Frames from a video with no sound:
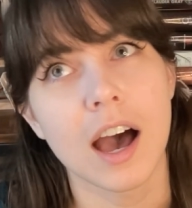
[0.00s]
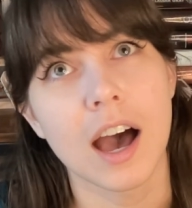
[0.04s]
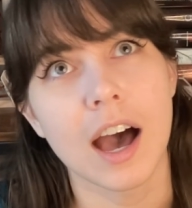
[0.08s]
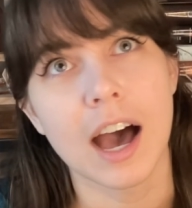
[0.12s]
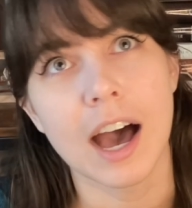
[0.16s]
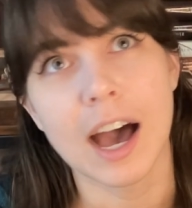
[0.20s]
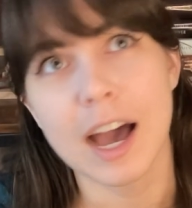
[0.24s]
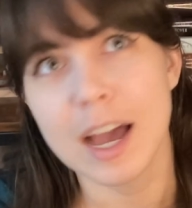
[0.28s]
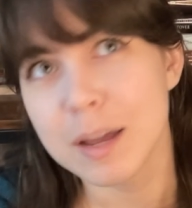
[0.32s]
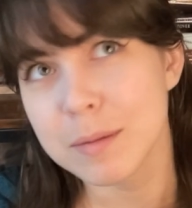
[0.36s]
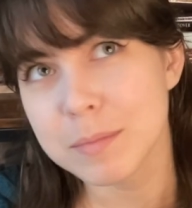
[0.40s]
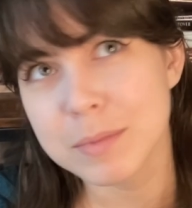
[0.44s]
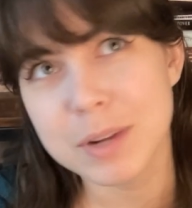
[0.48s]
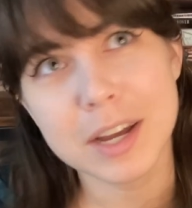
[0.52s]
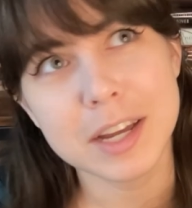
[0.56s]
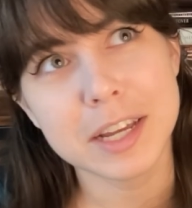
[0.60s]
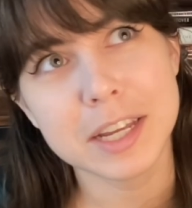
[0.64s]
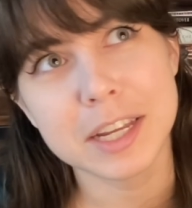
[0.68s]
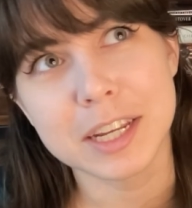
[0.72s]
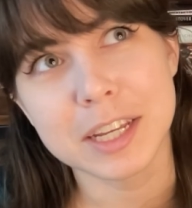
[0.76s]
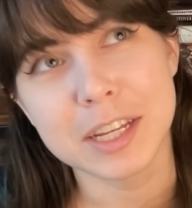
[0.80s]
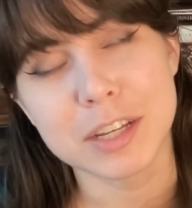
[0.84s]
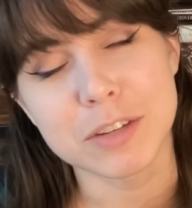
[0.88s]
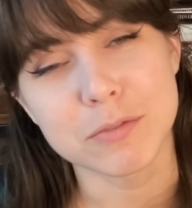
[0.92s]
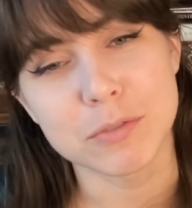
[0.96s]
I am not
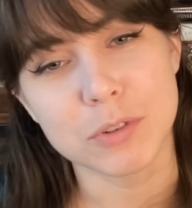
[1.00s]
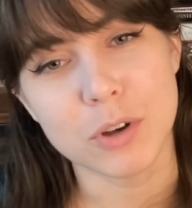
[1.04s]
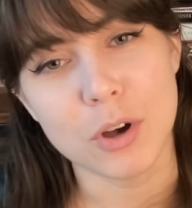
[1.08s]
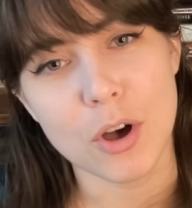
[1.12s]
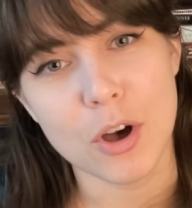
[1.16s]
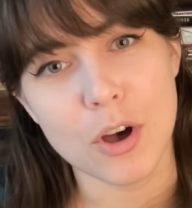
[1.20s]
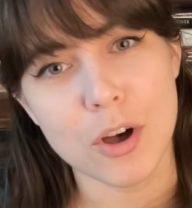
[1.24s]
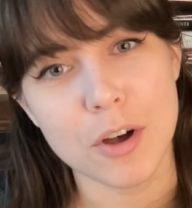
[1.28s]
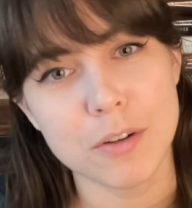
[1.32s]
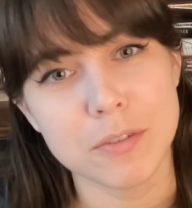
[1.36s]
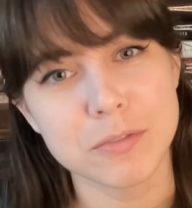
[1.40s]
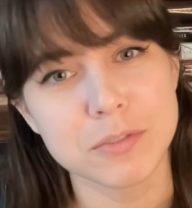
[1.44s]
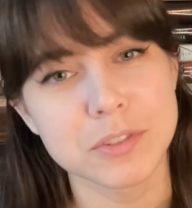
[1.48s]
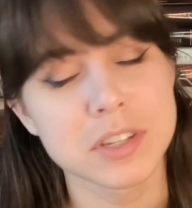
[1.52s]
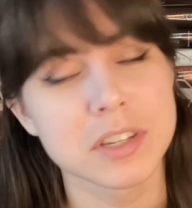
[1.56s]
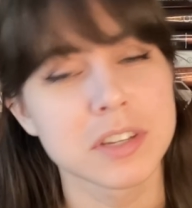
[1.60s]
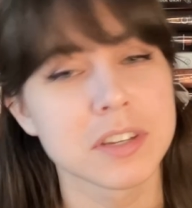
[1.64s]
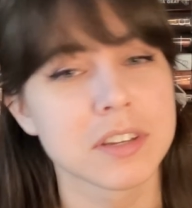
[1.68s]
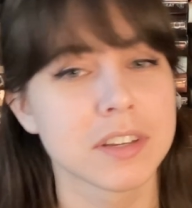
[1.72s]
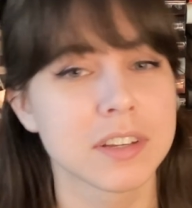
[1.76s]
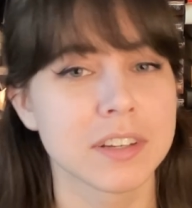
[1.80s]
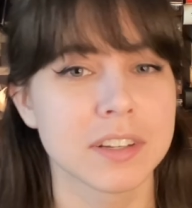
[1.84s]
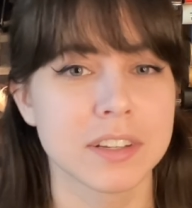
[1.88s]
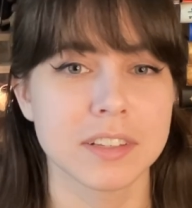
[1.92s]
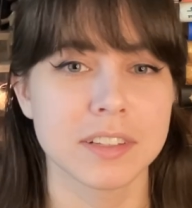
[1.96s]
getting involved,
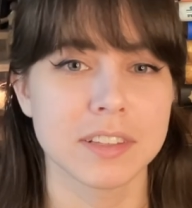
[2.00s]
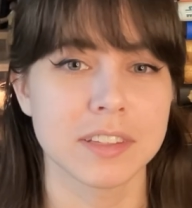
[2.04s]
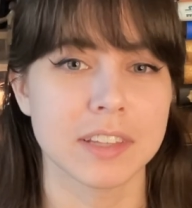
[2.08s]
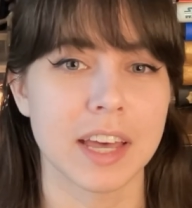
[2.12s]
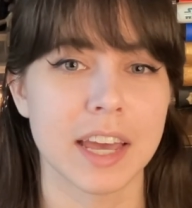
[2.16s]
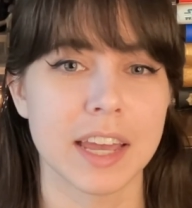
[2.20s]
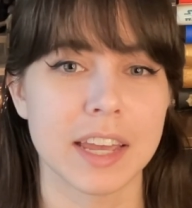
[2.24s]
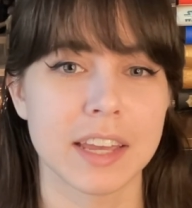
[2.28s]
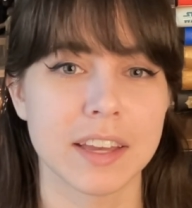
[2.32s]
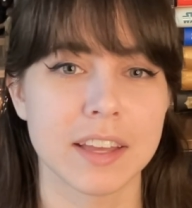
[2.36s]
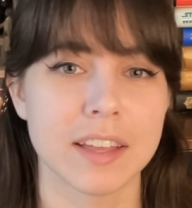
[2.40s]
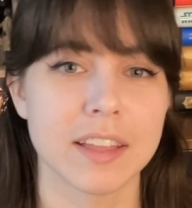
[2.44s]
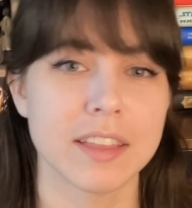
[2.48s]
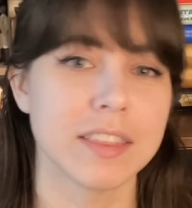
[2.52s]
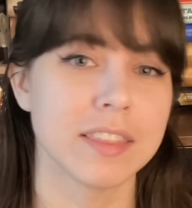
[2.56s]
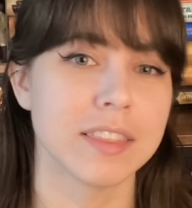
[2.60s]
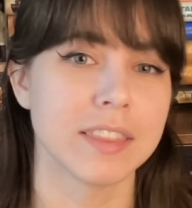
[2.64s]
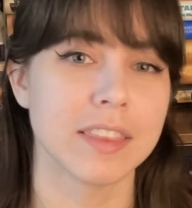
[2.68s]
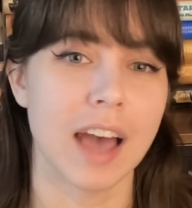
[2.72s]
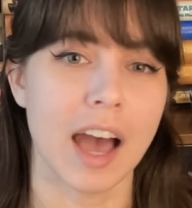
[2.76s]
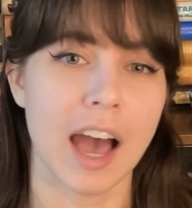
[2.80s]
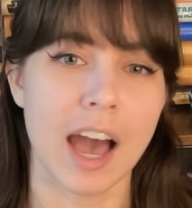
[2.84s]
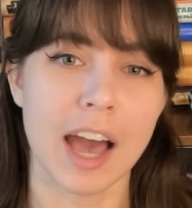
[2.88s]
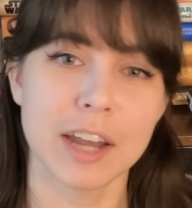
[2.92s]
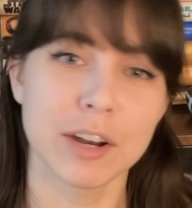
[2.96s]
like,
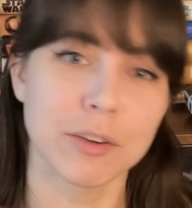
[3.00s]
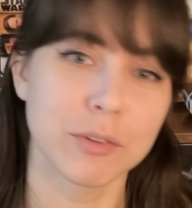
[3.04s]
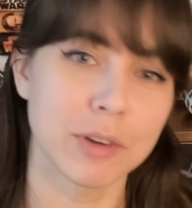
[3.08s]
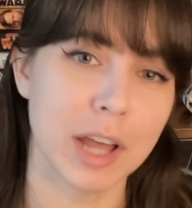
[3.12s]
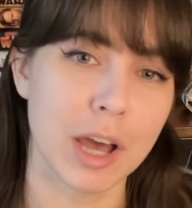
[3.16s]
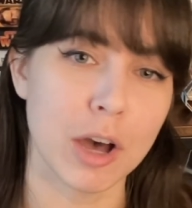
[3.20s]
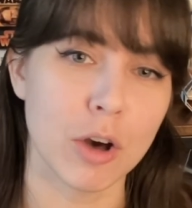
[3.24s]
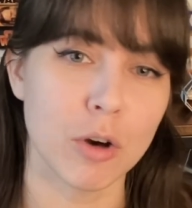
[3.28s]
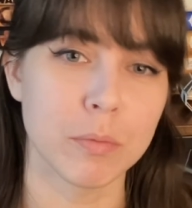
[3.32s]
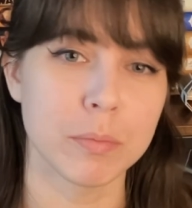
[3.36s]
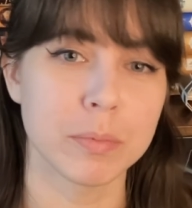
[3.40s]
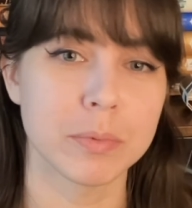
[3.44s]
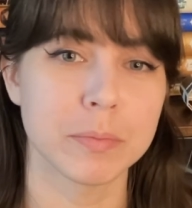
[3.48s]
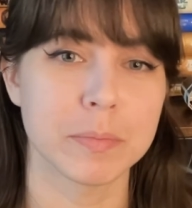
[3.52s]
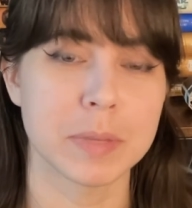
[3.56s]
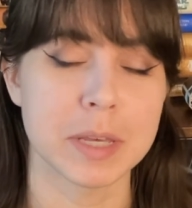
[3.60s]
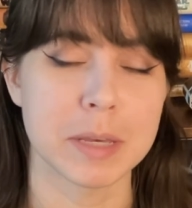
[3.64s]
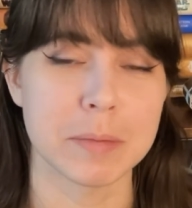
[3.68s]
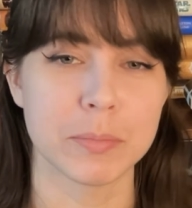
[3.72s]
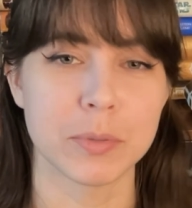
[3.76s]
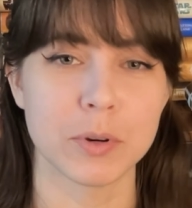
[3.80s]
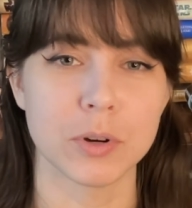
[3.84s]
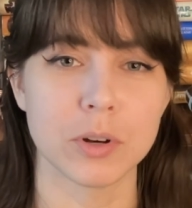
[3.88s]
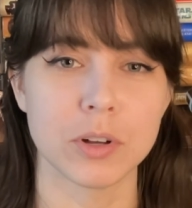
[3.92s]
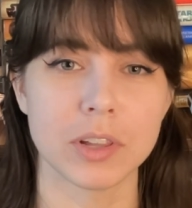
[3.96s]
I don't help
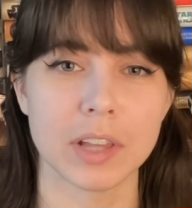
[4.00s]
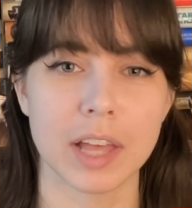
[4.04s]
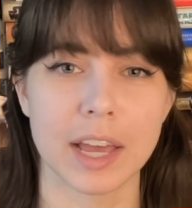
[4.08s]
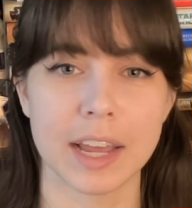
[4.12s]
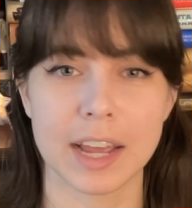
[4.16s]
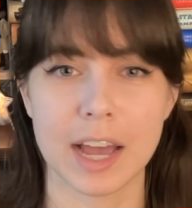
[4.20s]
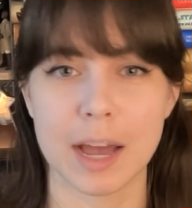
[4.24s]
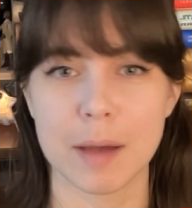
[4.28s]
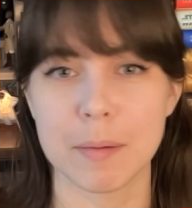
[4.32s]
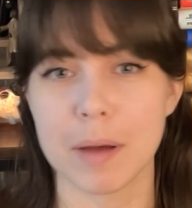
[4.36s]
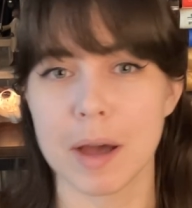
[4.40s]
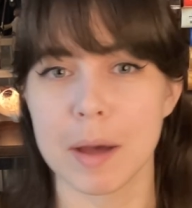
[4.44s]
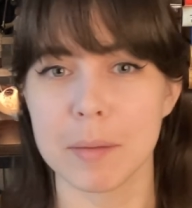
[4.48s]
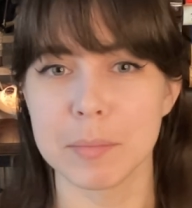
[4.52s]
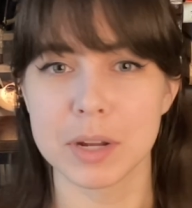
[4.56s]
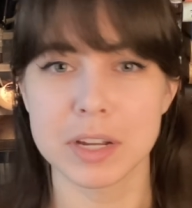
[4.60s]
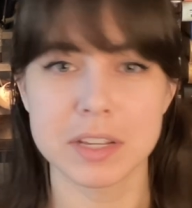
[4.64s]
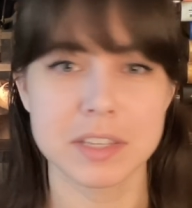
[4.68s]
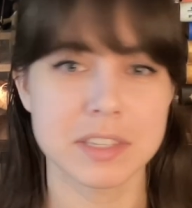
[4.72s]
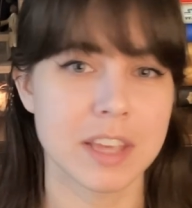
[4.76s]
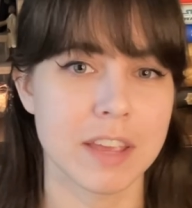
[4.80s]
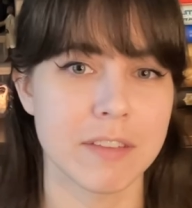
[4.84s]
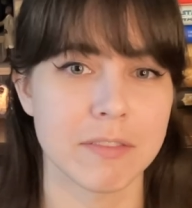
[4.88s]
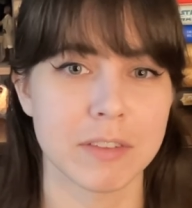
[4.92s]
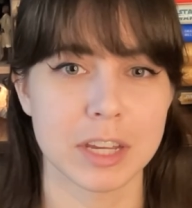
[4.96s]
people, like, I'm, I'm not
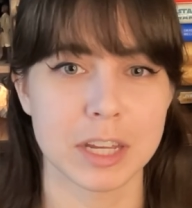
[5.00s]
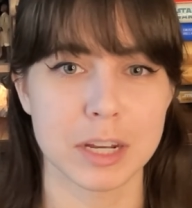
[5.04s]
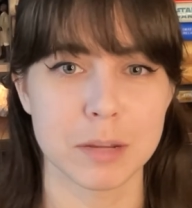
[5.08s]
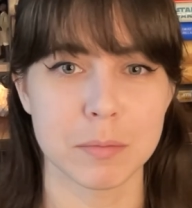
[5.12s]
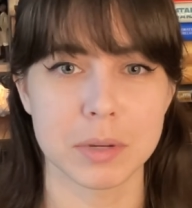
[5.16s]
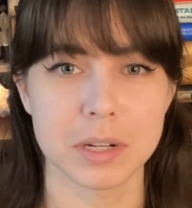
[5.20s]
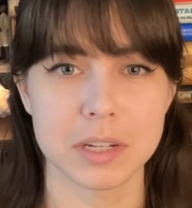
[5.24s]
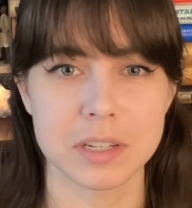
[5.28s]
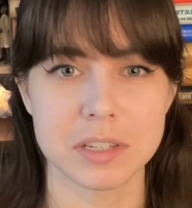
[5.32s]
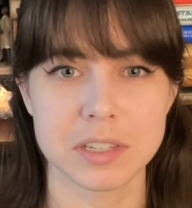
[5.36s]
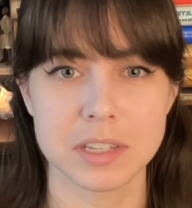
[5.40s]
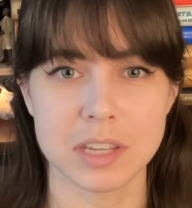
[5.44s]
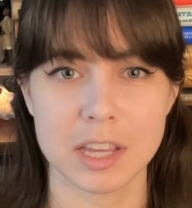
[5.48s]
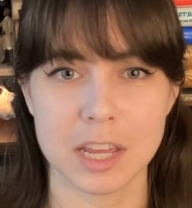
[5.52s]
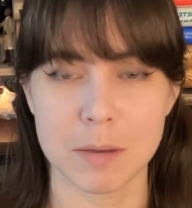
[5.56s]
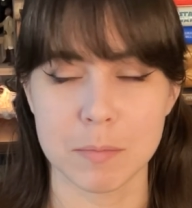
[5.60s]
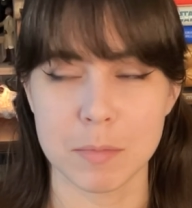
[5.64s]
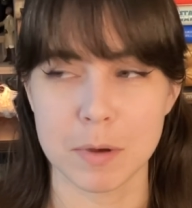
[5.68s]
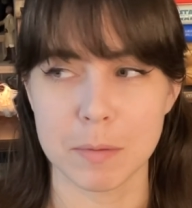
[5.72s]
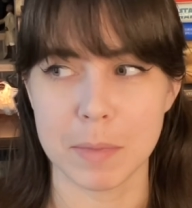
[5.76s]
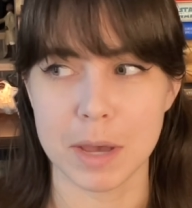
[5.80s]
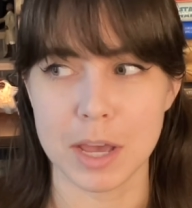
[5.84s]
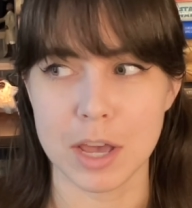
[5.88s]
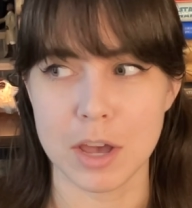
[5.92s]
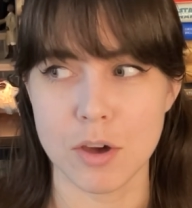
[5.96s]
saving anybody's skin
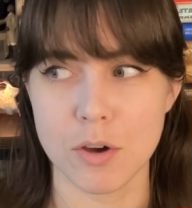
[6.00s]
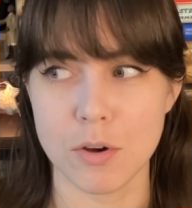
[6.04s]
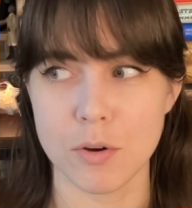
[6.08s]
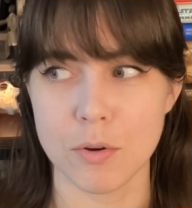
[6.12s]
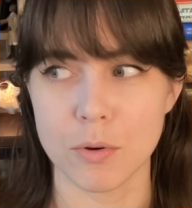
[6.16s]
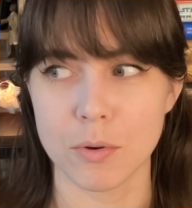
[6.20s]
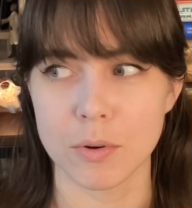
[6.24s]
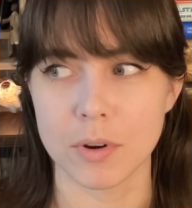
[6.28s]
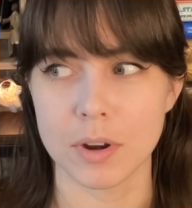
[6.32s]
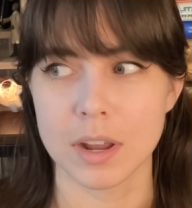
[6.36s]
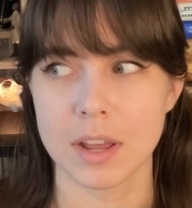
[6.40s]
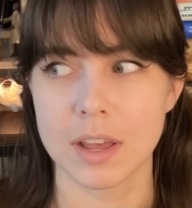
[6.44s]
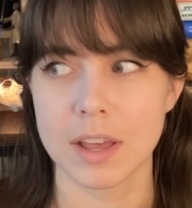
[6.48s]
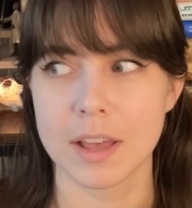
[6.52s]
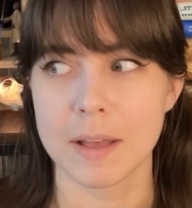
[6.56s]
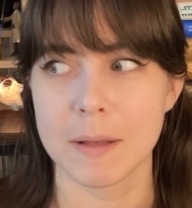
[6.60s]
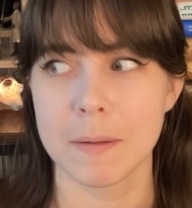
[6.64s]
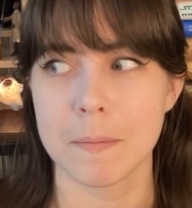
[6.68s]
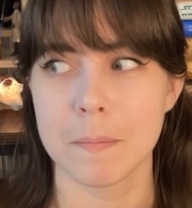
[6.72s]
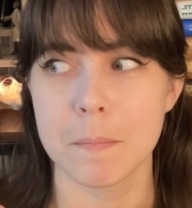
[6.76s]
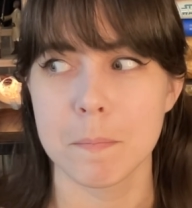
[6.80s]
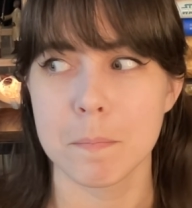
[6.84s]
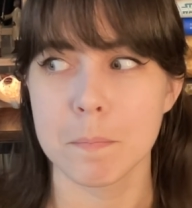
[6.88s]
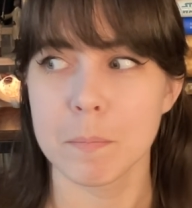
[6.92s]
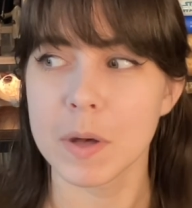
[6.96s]
but my own.
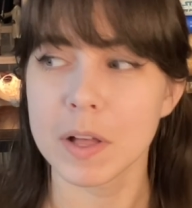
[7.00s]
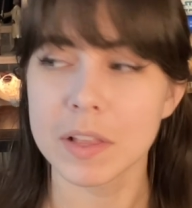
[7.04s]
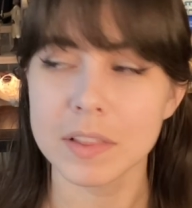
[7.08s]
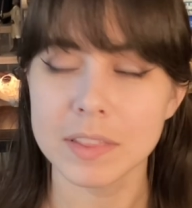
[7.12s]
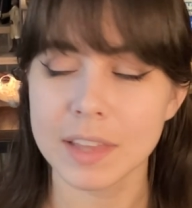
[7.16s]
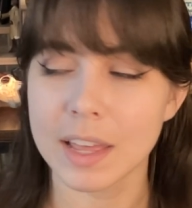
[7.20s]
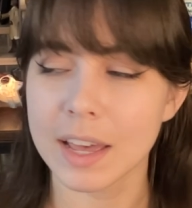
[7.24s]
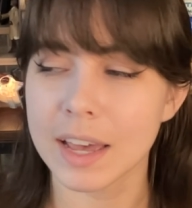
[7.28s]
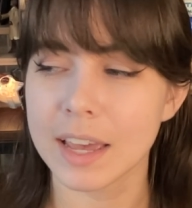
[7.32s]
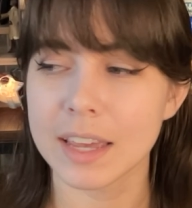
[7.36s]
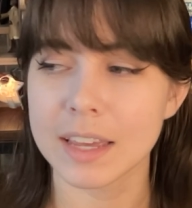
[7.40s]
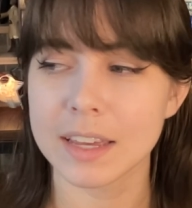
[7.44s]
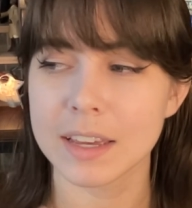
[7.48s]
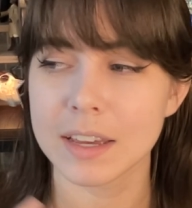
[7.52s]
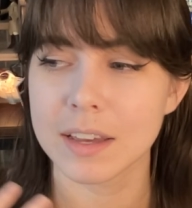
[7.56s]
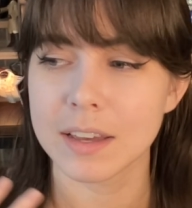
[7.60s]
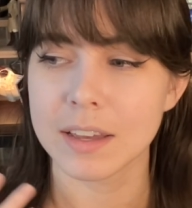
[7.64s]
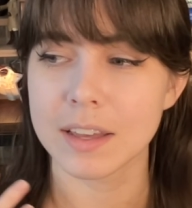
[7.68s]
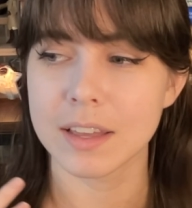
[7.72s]
But, like,